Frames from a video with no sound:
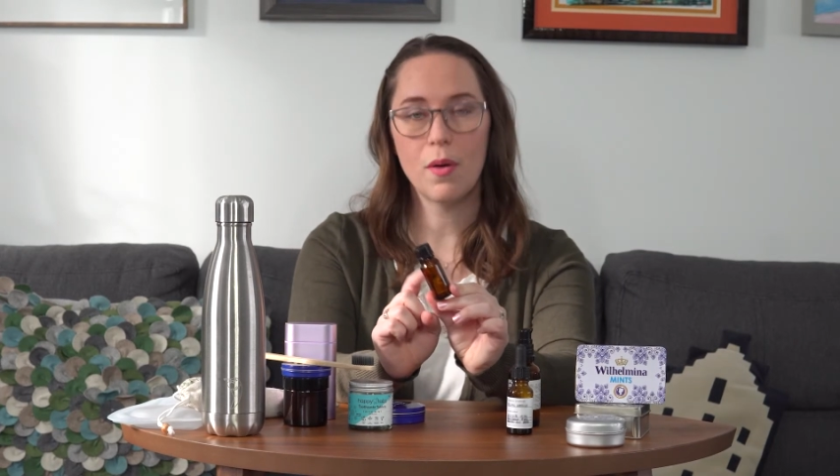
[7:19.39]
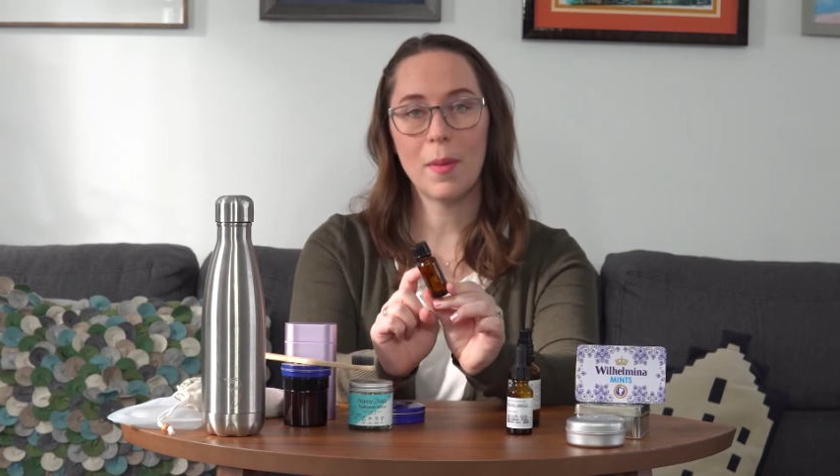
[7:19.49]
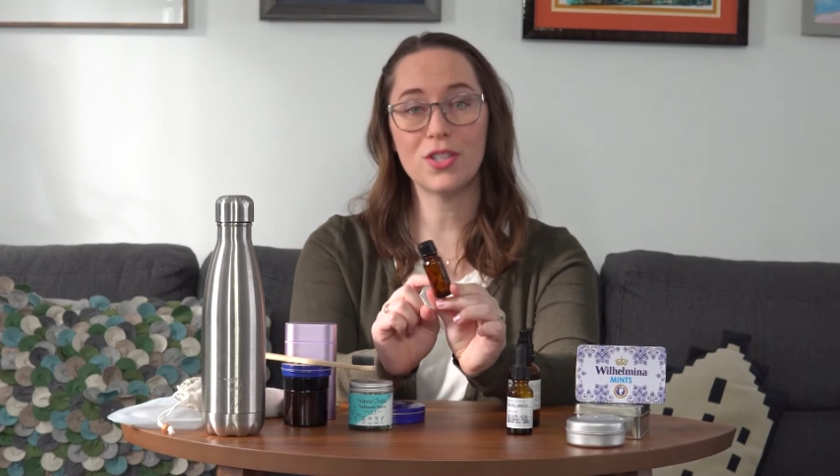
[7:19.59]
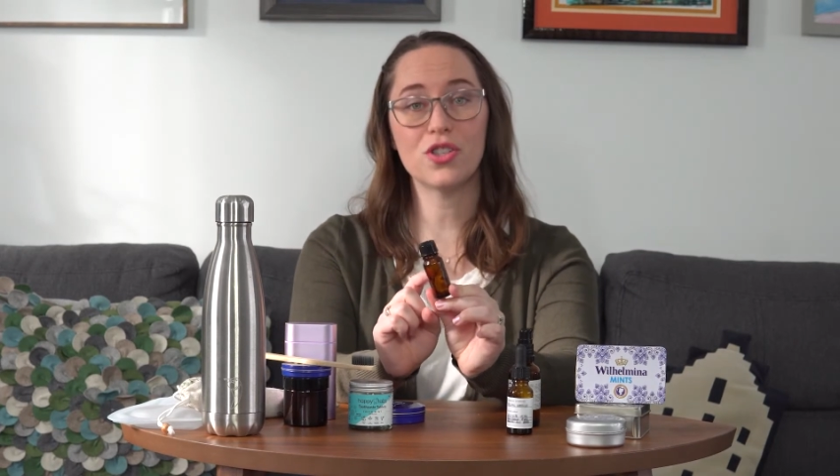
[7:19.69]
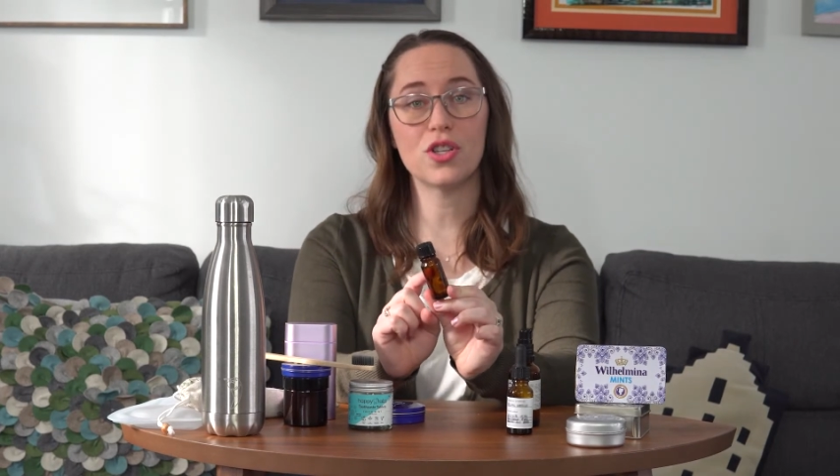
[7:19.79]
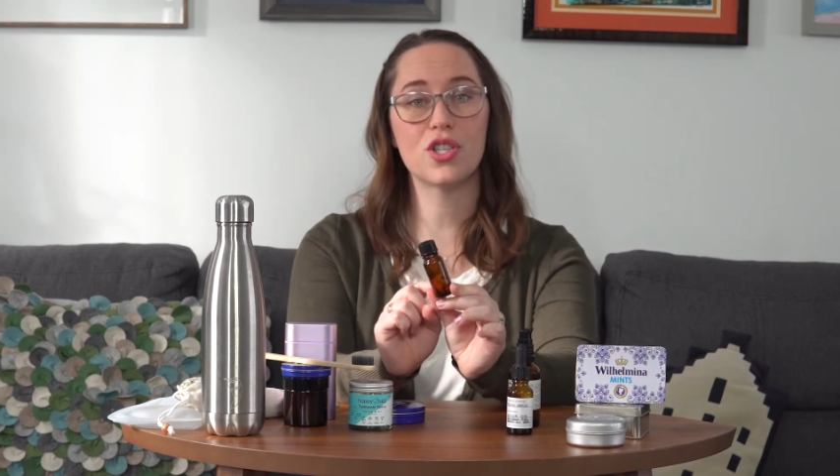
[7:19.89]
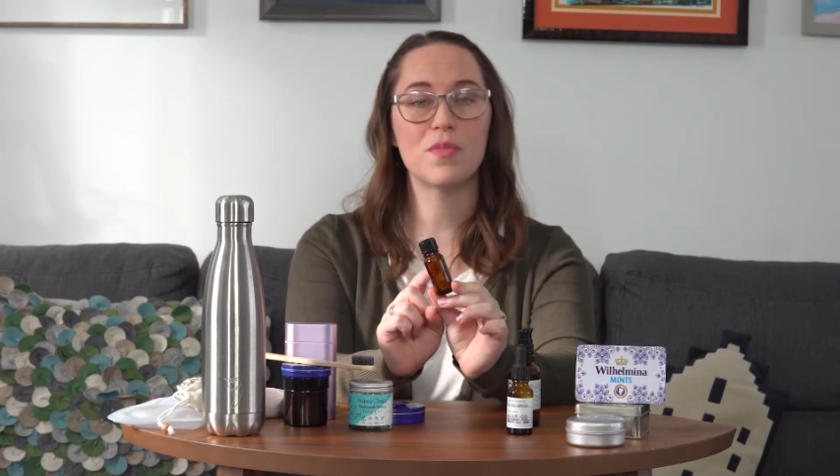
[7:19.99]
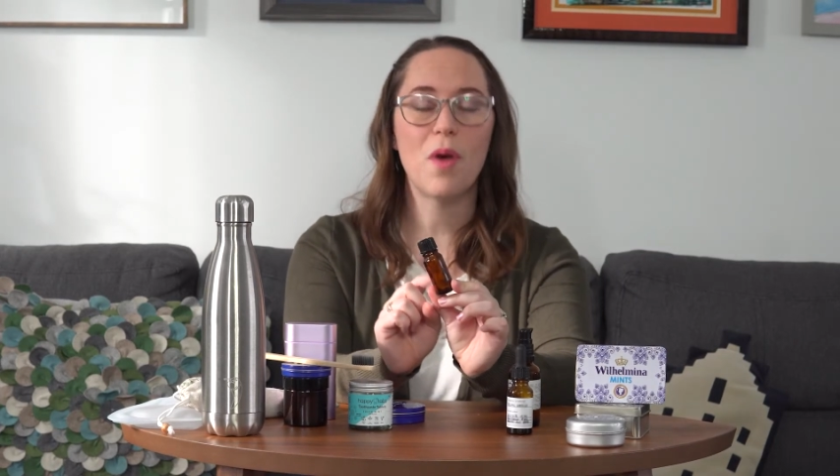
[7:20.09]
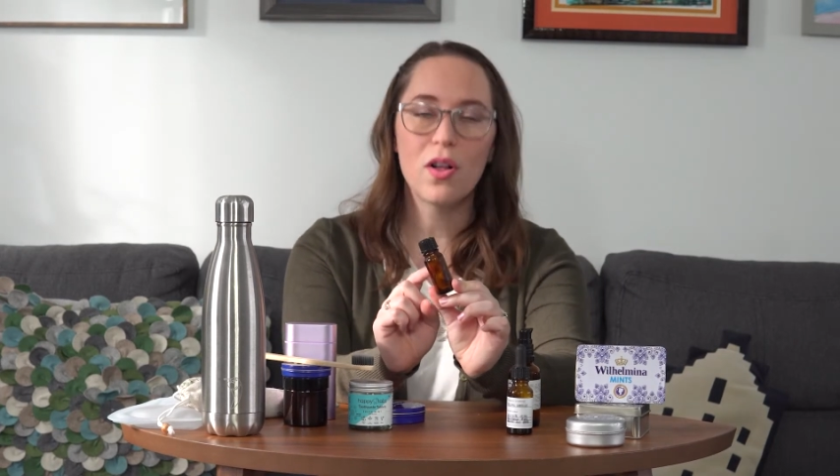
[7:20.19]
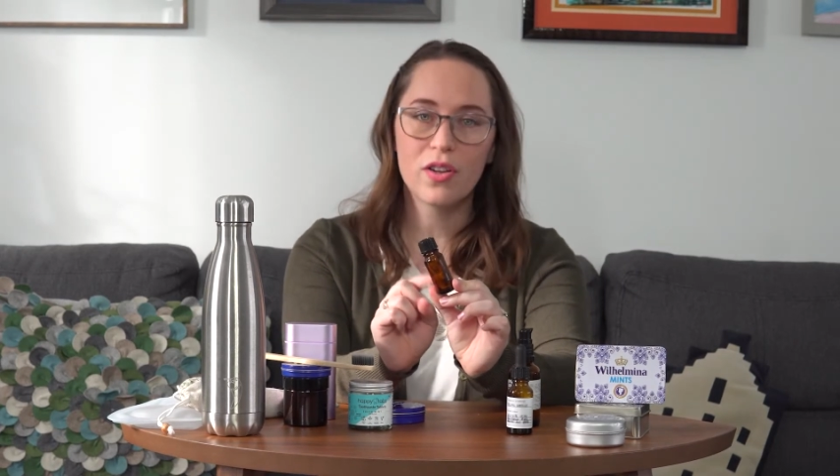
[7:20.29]
much
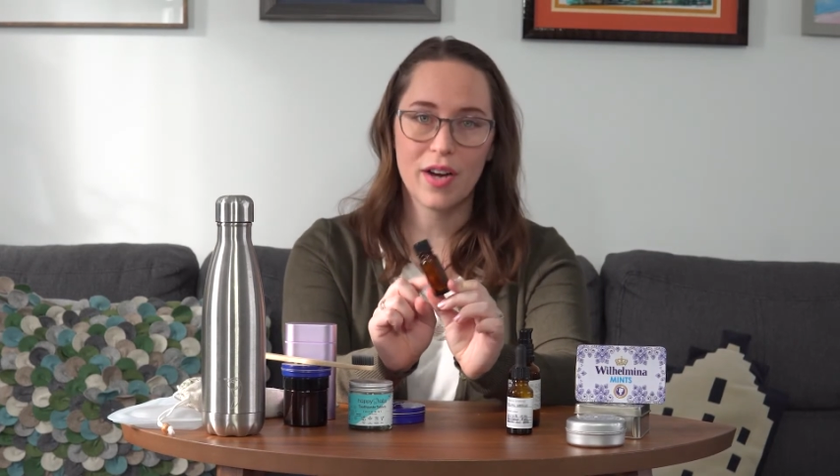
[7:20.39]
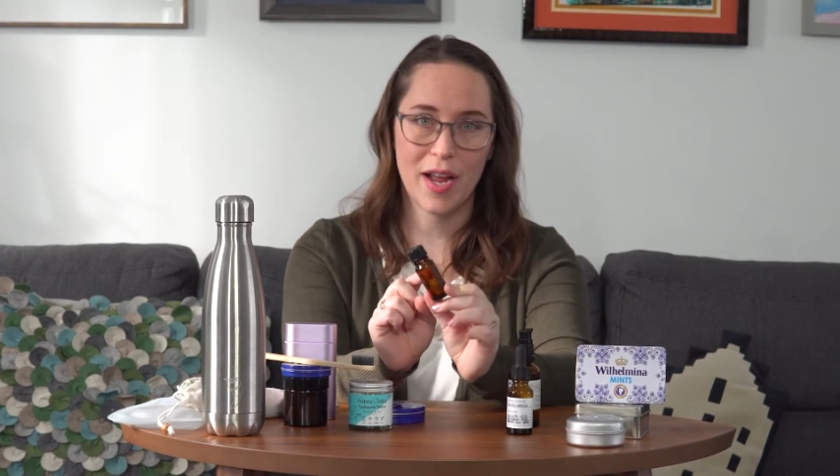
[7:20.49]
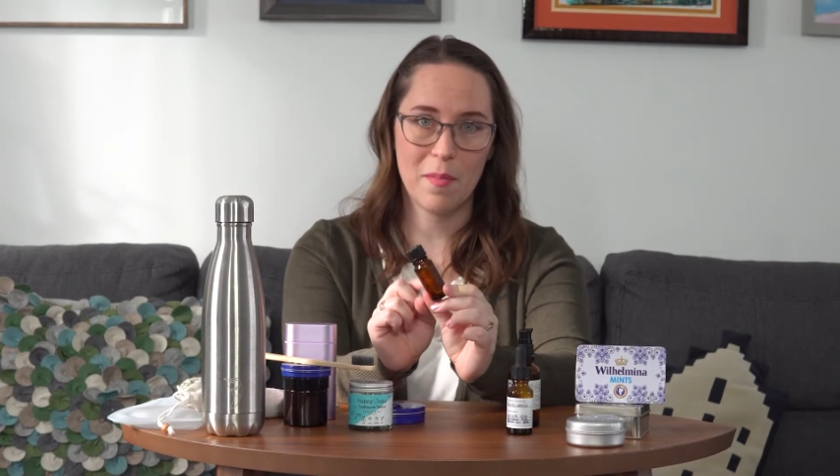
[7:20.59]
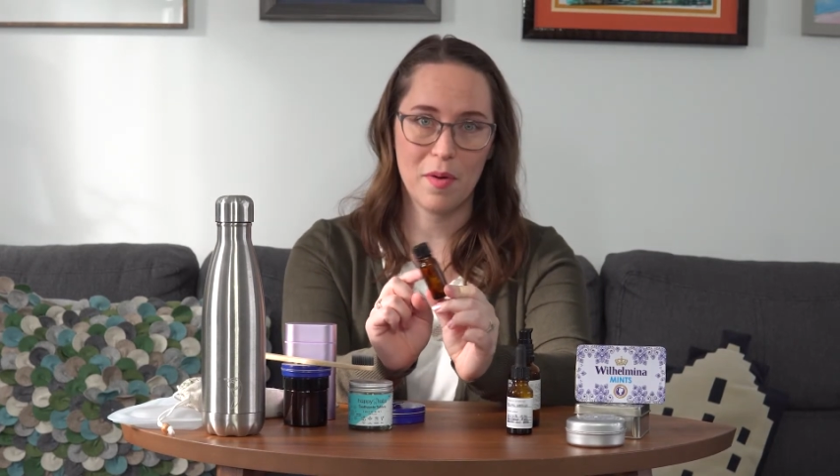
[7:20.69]
smaller amber